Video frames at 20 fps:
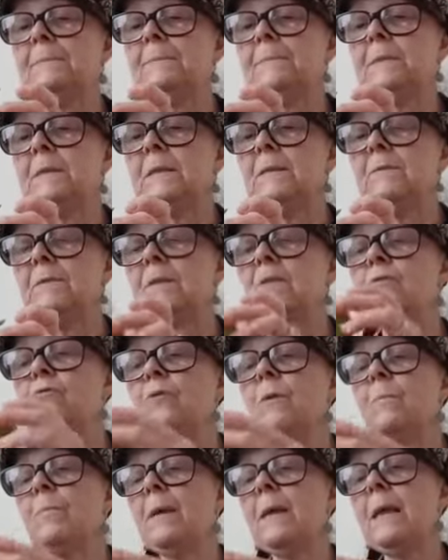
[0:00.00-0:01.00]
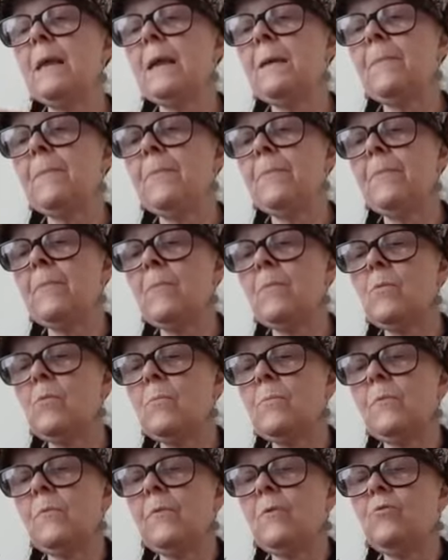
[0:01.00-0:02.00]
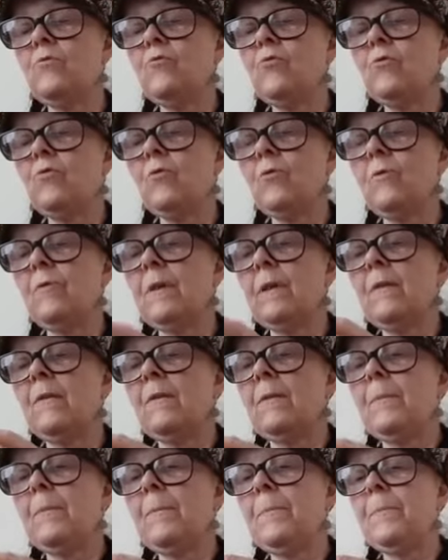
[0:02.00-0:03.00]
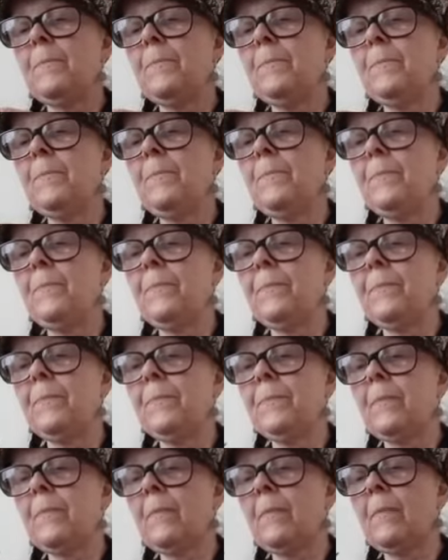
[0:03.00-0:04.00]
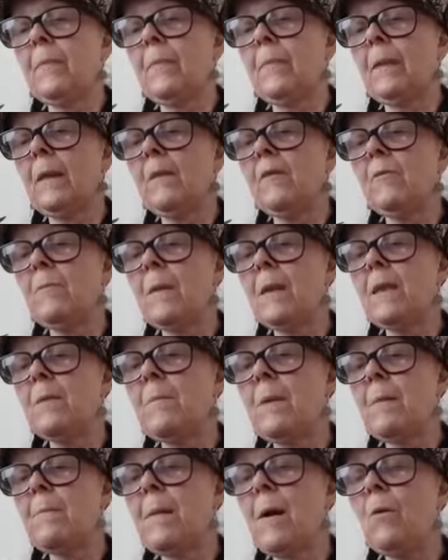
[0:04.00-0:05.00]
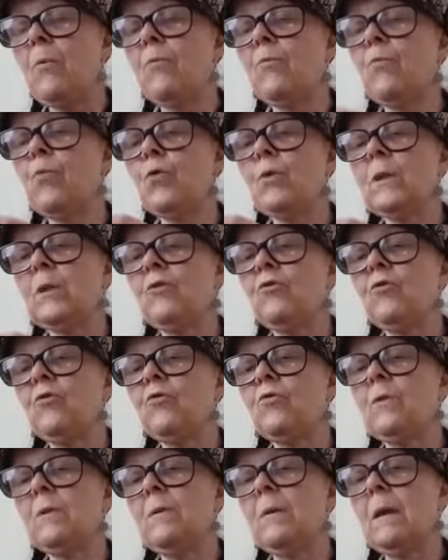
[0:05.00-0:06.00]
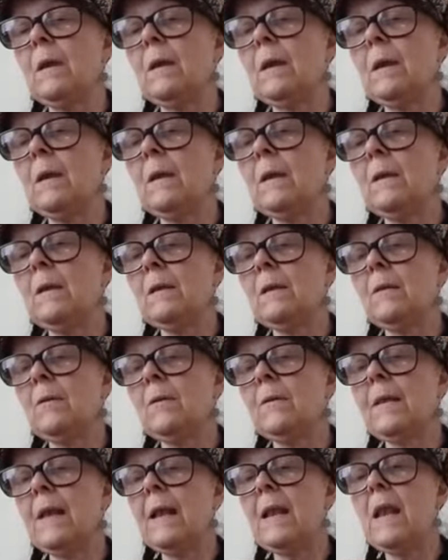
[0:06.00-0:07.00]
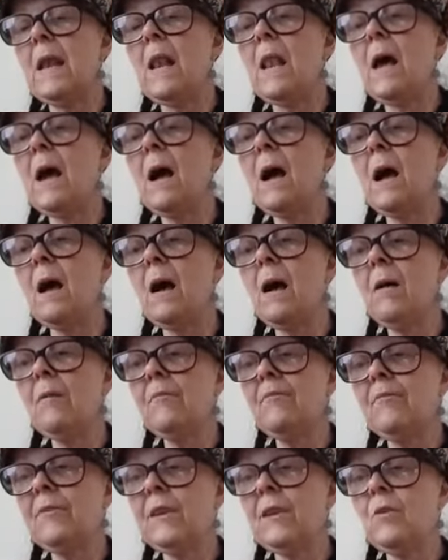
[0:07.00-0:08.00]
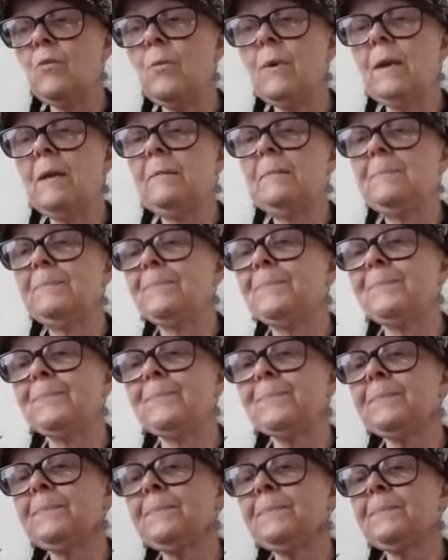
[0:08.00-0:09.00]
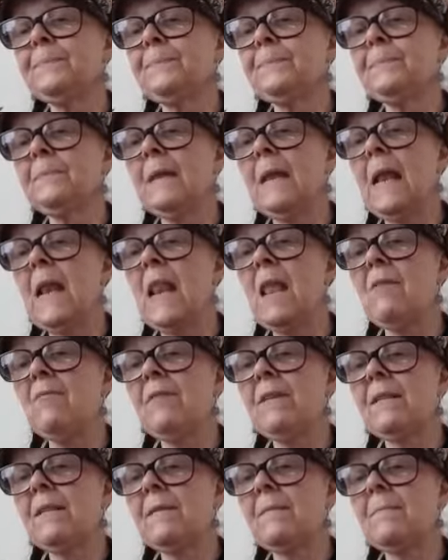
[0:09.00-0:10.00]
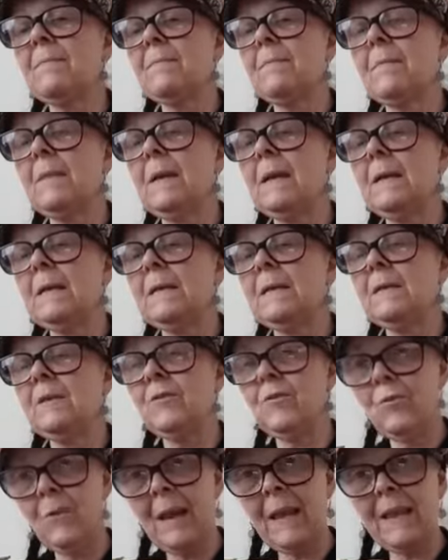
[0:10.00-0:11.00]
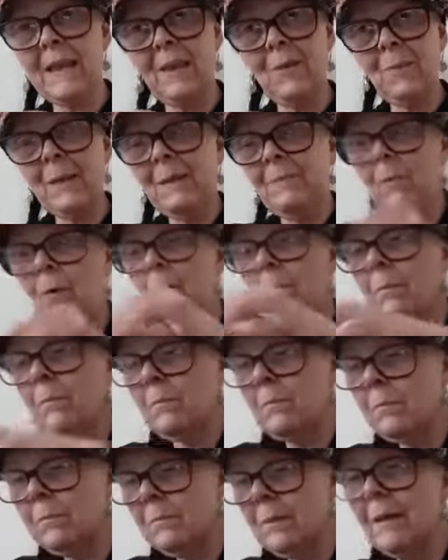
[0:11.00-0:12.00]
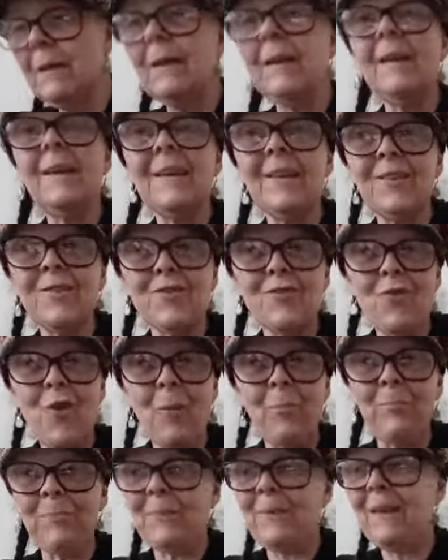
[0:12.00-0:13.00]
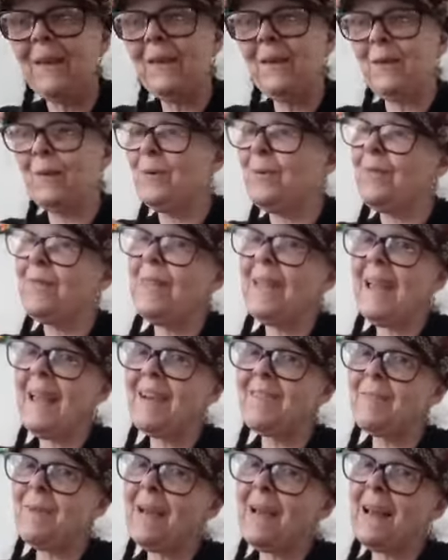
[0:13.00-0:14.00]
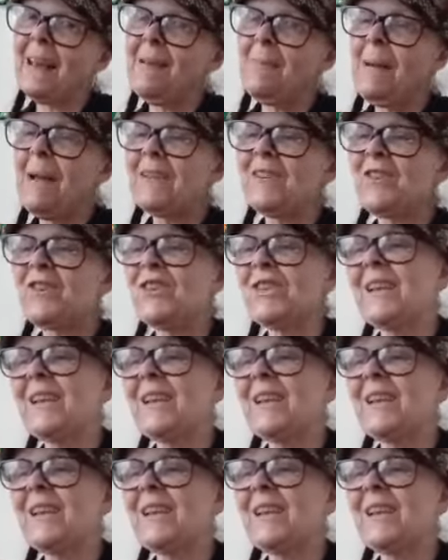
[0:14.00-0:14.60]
It's even dripping here. Oops, the juice of it. Mmm. It's making my mouth water, children. Because I love kiwi. Love it. Do you like kiwi? Oop! It dropped. Good thing I have my calabash.